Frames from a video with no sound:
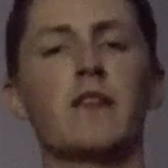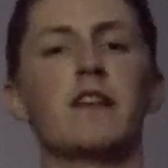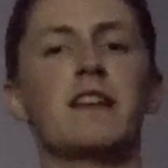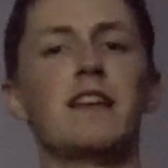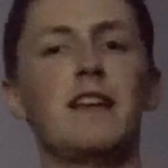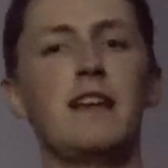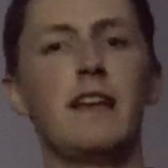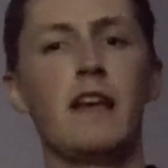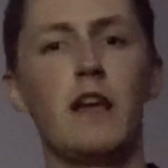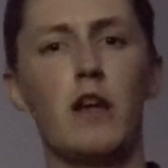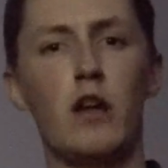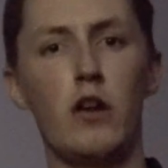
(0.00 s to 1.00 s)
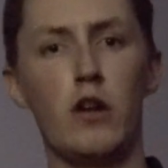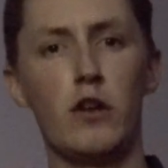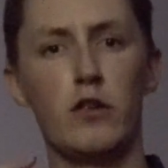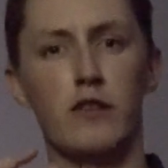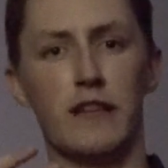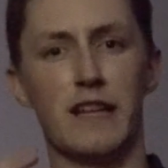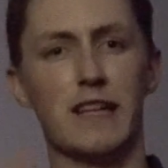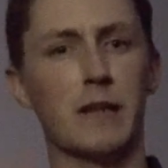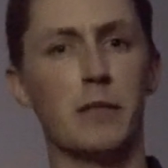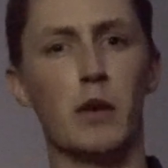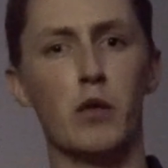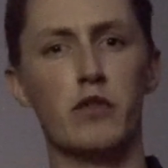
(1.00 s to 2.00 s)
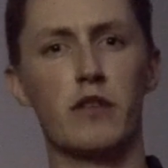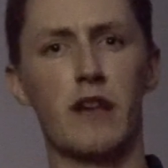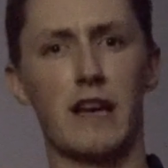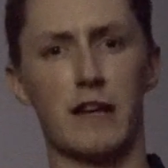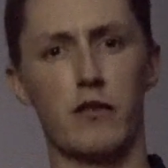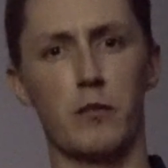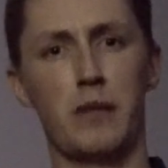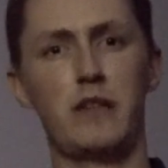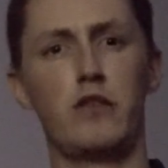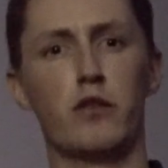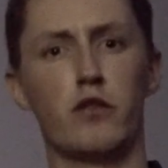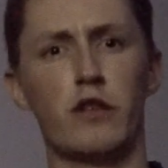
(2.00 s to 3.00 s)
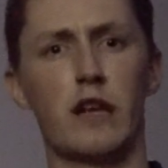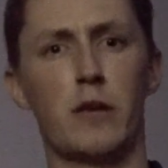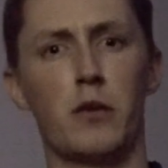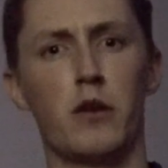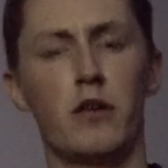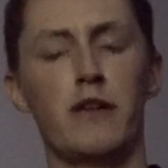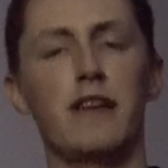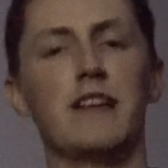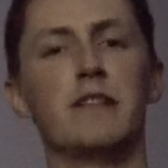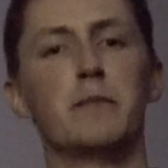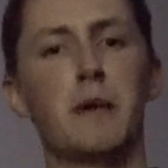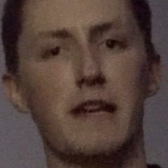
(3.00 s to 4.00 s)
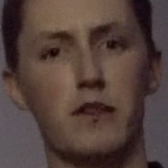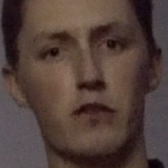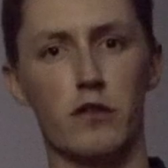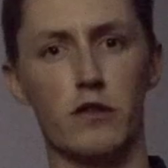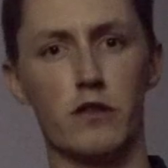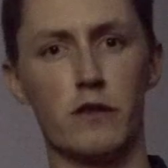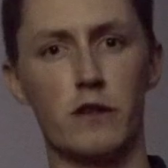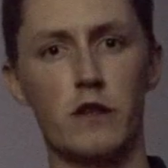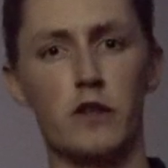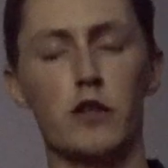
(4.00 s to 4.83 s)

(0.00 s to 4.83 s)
The key to getting the most out of a meteor shower is patience.